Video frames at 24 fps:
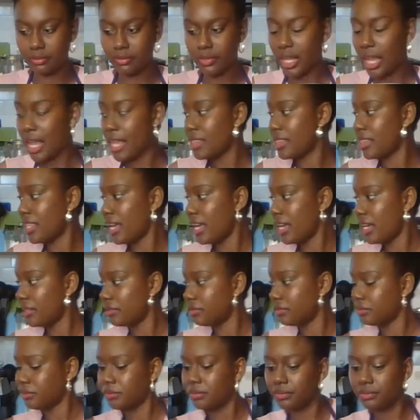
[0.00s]
And
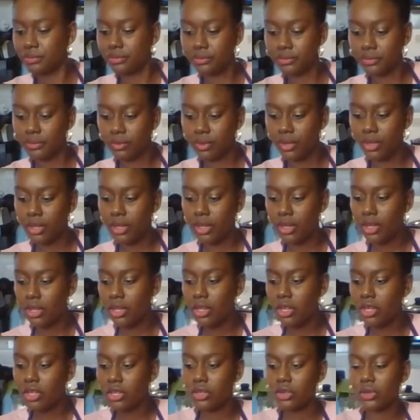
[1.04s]
then
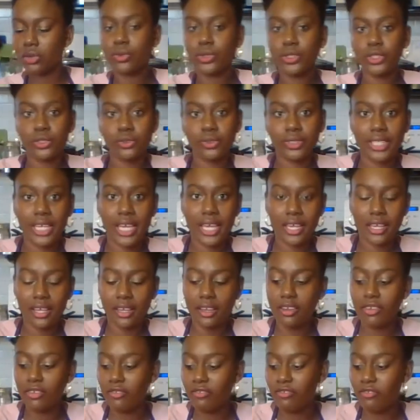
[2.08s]
you're going to take
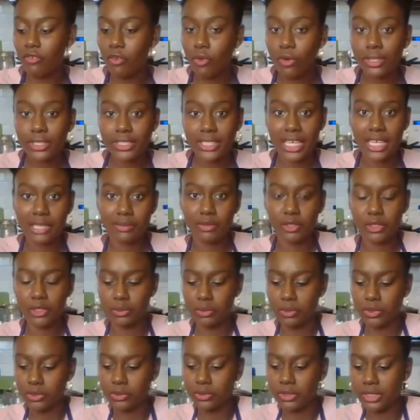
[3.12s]
4
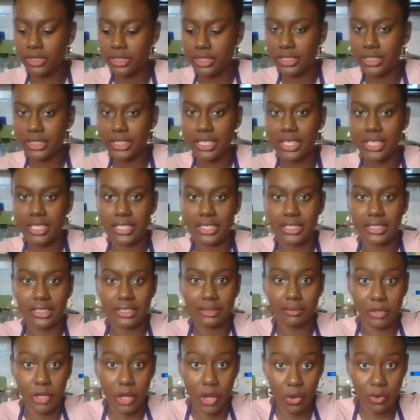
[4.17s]
tablespoons. This is some
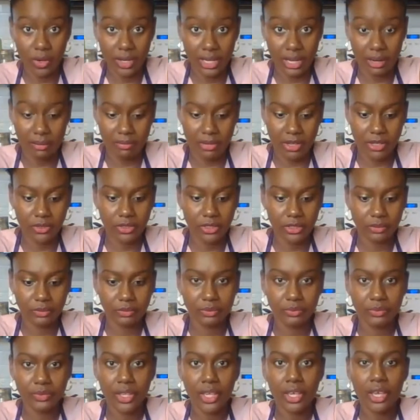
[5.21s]
coconut milk.
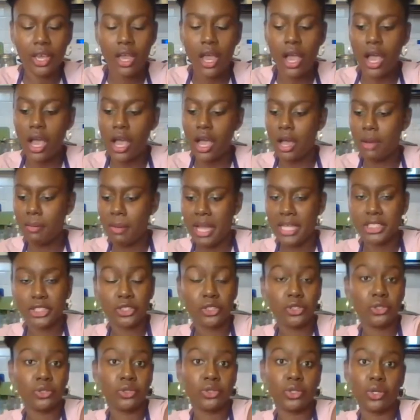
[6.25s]
I just
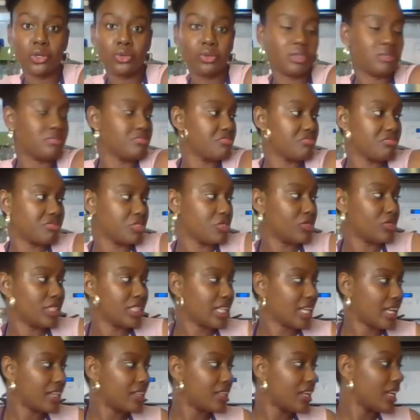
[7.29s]
use coconut. You can
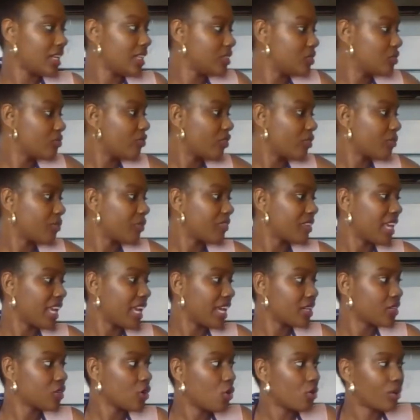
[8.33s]
get any form of
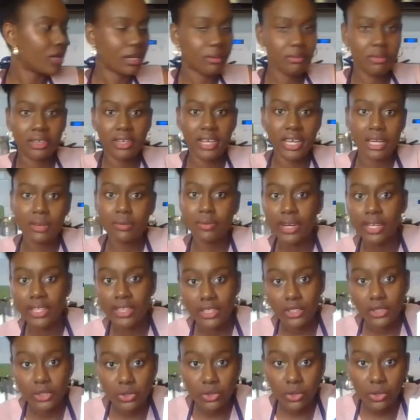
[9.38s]
canned coconut milk anywhere at the
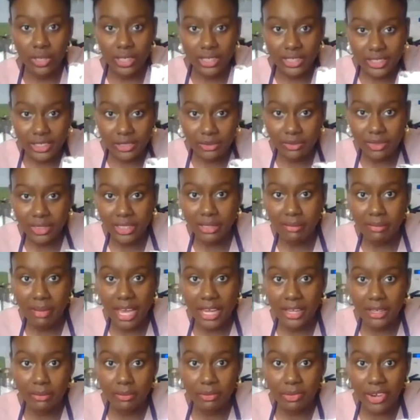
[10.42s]
store. It doesn't really
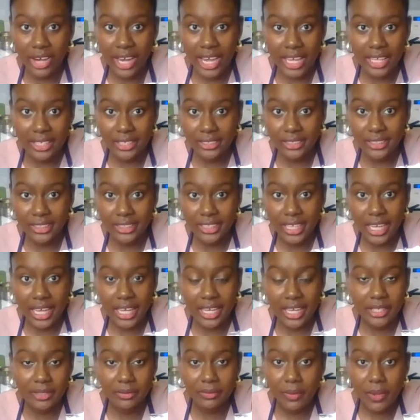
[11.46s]
matter brand or
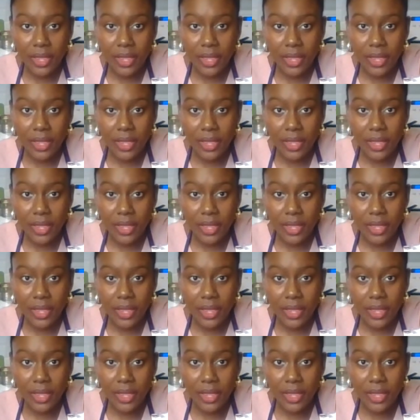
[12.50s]
style.